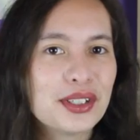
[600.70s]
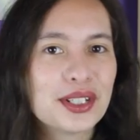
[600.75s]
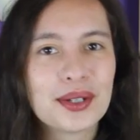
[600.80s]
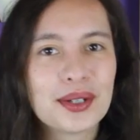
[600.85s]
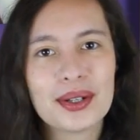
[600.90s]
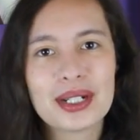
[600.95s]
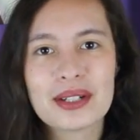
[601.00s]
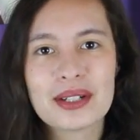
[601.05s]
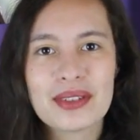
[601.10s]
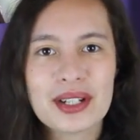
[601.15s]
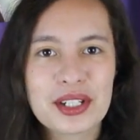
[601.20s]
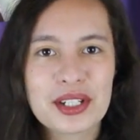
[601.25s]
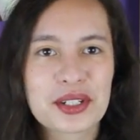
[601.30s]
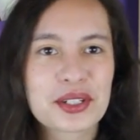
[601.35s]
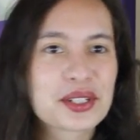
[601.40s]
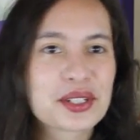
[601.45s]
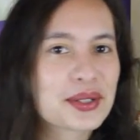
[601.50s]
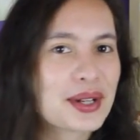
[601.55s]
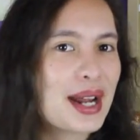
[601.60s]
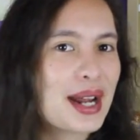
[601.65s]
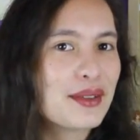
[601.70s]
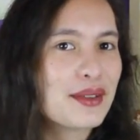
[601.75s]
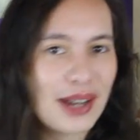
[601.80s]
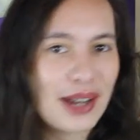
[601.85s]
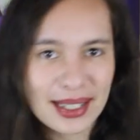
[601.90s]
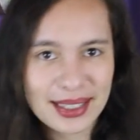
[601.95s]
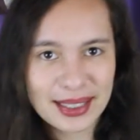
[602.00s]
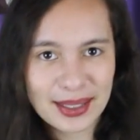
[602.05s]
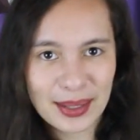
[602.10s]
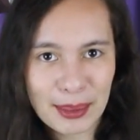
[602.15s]
go on adventures, try to
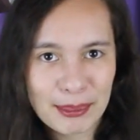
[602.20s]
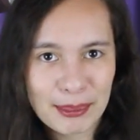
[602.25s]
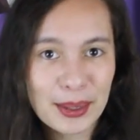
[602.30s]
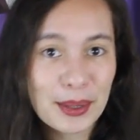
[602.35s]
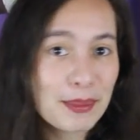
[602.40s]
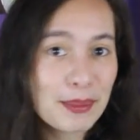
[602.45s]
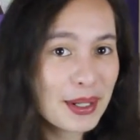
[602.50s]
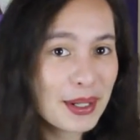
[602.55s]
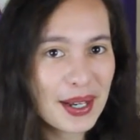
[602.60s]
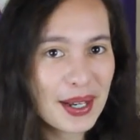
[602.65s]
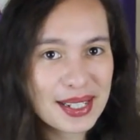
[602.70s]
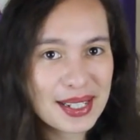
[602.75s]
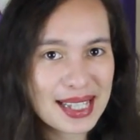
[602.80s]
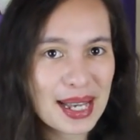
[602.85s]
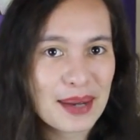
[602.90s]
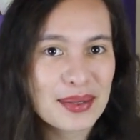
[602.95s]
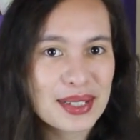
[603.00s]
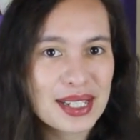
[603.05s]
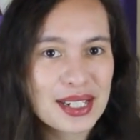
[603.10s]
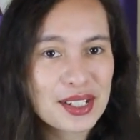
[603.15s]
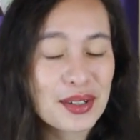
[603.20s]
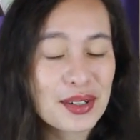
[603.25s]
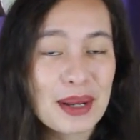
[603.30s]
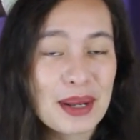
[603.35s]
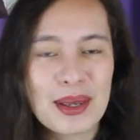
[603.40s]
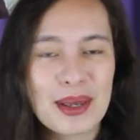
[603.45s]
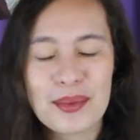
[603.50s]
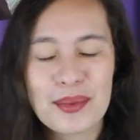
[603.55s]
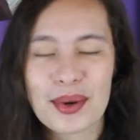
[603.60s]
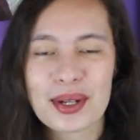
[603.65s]
find the All Blue because that was his dream.
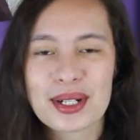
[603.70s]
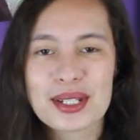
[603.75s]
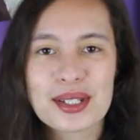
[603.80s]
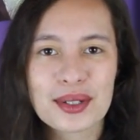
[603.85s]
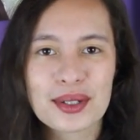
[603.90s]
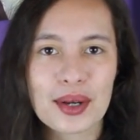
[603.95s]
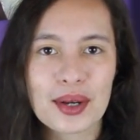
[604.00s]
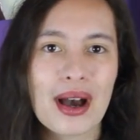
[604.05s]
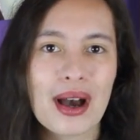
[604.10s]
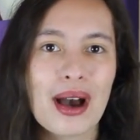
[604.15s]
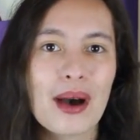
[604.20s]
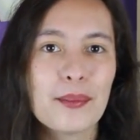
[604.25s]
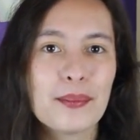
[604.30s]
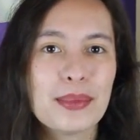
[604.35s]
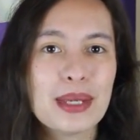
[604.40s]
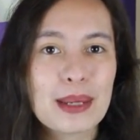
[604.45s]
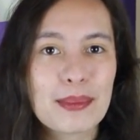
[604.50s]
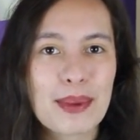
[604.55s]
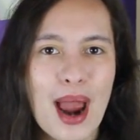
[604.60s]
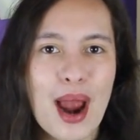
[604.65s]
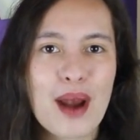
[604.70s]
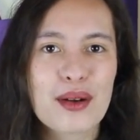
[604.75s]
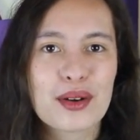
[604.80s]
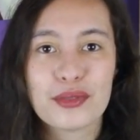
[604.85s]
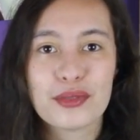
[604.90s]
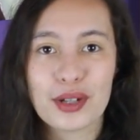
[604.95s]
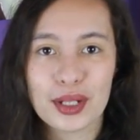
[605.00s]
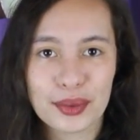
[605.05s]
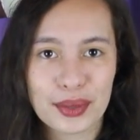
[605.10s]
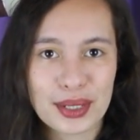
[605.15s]
He wanted to go out, be a pirate,
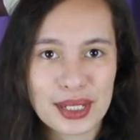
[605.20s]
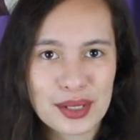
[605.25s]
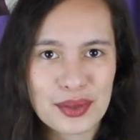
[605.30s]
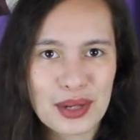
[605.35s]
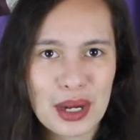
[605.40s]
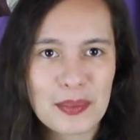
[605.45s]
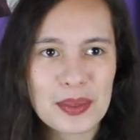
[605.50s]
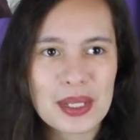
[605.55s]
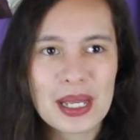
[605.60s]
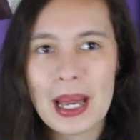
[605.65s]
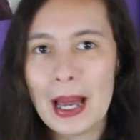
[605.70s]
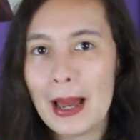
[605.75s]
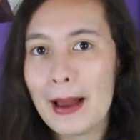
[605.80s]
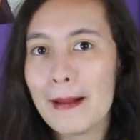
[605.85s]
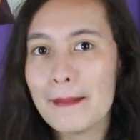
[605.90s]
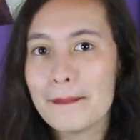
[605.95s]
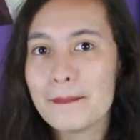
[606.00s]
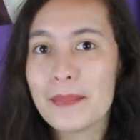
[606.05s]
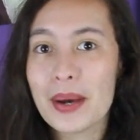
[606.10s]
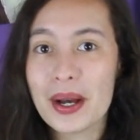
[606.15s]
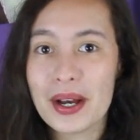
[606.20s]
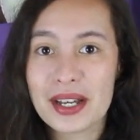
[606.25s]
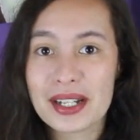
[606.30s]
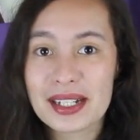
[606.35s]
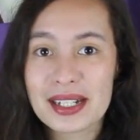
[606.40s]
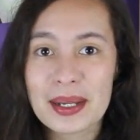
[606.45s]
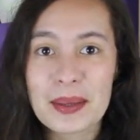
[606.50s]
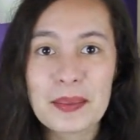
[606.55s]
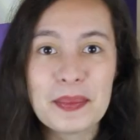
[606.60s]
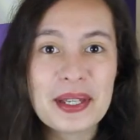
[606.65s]
follow his dreams. But
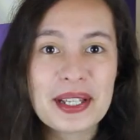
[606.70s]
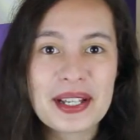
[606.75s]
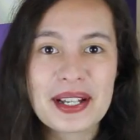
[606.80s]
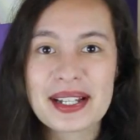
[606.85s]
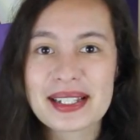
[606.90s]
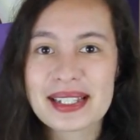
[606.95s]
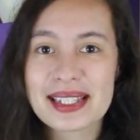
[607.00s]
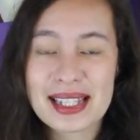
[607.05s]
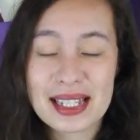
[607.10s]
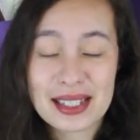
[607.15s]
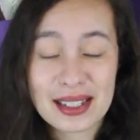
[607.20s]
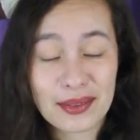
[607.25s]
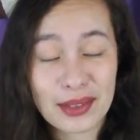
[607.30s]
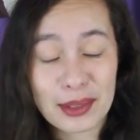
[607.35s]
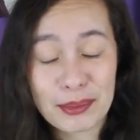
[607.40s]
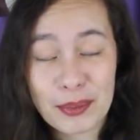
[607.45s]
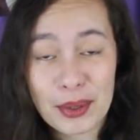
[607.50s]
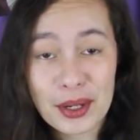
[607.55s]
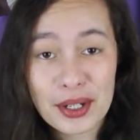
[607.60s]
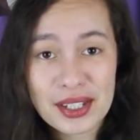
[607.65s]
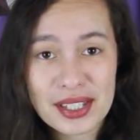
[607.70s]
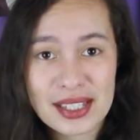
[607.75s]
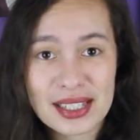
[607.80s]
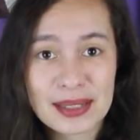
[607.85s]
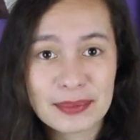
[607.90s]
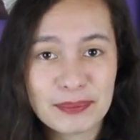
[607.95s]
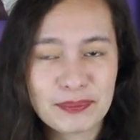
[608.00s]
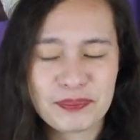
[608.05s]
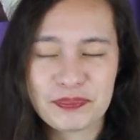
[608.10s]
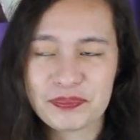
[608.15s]
because he's a selfless
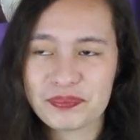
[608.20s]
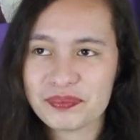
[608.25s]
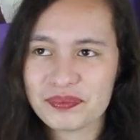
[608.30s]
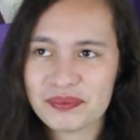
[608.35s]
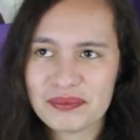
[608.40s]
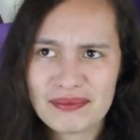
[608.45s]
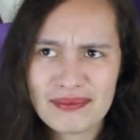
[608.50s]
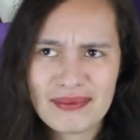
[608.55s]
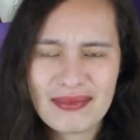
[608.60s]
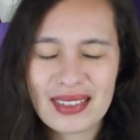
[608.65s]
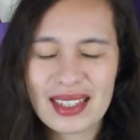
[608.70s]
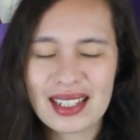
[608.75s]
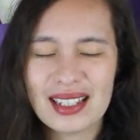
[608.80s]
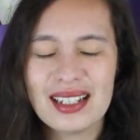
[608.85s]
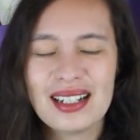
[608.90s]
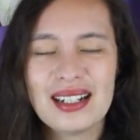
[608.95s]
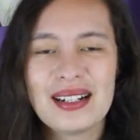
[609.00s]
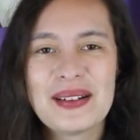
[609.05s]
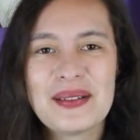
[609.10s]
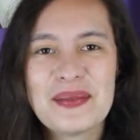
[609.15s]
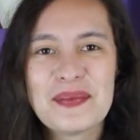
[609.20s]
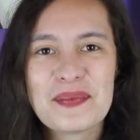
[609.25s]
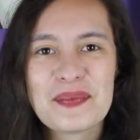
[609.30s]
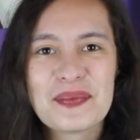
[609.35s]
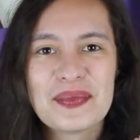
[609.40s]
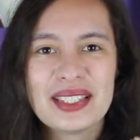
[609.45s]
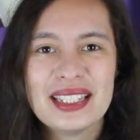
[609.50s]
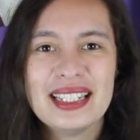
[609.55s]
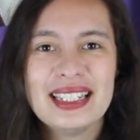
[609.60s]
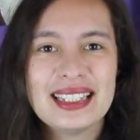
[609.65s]
person,
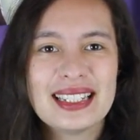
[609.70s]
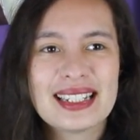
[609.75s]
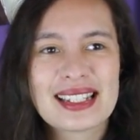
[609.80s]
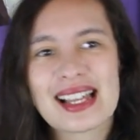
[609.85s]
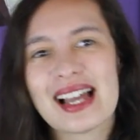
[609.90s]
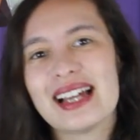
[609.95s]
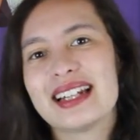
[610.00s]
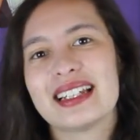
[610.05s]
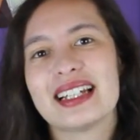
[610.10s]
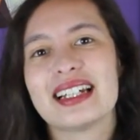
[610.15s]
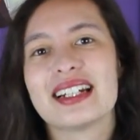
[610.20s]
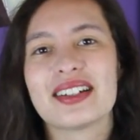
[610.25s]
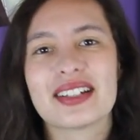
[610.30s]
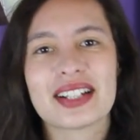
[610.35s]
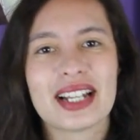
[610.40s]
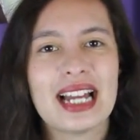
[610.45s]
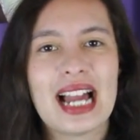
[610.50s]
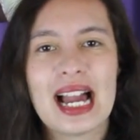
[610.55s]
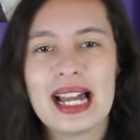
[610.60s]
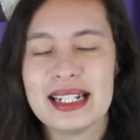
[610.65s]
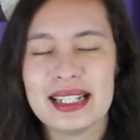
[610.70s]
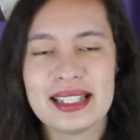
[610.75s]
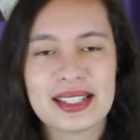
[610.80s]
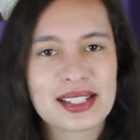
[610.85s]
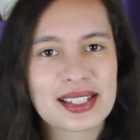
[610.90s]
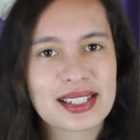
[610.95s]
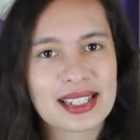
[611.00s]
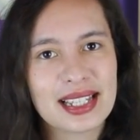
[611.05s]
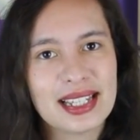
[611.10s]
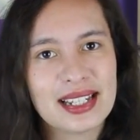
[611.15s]
he decided that, okay, I need to
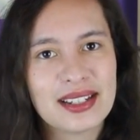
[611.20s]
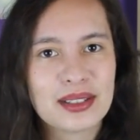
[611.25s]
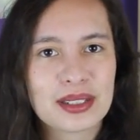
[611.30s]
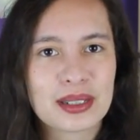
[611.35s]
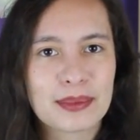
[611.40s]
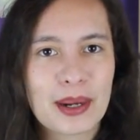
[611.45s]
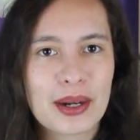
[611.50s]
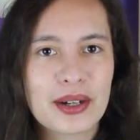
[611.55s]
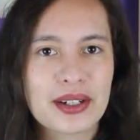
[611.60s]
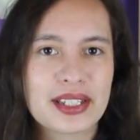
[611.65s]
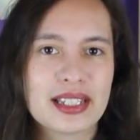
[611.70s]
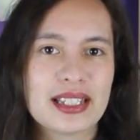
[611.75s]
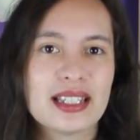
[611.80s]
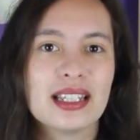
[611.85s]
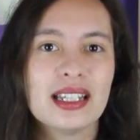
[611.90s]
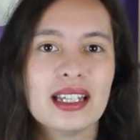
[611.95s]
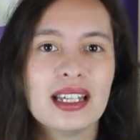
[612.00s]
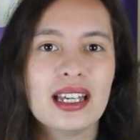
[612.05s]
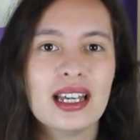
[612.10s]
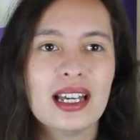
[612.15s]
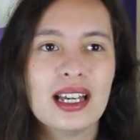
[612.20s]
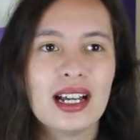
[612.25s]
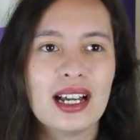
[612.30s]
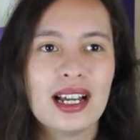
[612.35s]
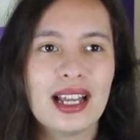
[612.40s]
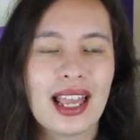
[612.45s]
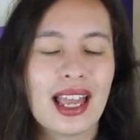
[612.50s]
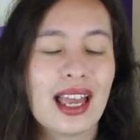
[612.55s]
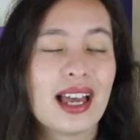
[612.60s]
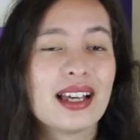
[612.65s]
stay here in the Barity.
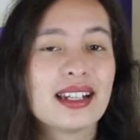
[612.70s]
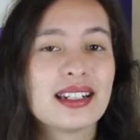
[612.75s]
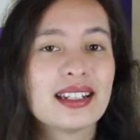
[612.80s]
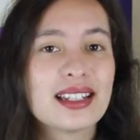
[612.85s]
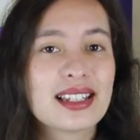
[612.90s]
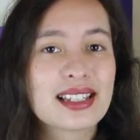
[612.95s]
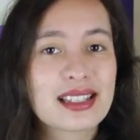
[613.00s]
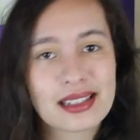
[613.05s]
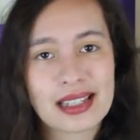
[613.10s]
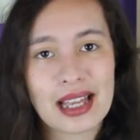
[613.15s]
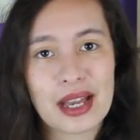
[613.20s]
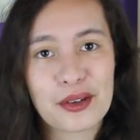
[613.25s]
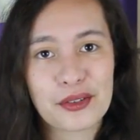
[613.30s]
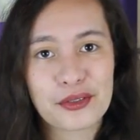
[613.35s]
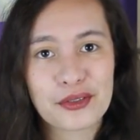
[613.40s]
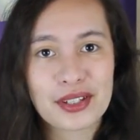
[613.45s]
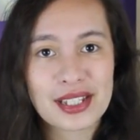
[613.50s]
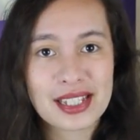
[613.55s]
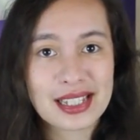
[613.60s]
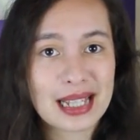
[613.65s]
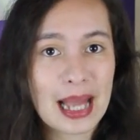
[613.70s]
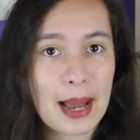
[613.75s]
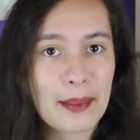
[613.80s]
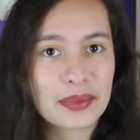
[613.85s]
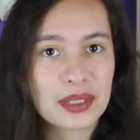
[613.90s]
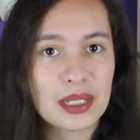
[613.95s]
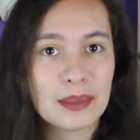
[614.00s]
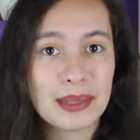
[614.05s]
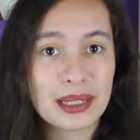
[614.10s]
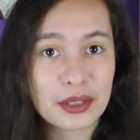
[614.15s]
And Seth
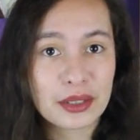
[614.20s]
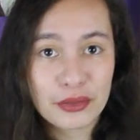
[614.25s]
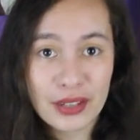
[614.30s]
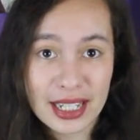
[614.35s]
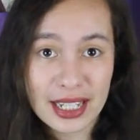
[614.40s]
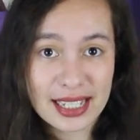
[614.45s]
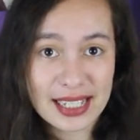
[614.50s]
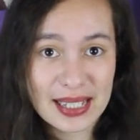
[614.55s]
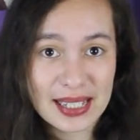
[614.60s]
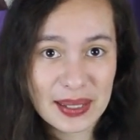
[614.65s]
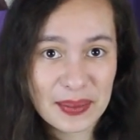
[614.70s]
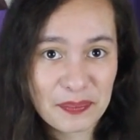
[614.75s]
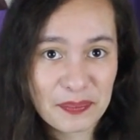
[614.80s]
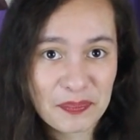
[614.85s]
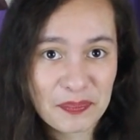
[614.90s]
slapped him in the face.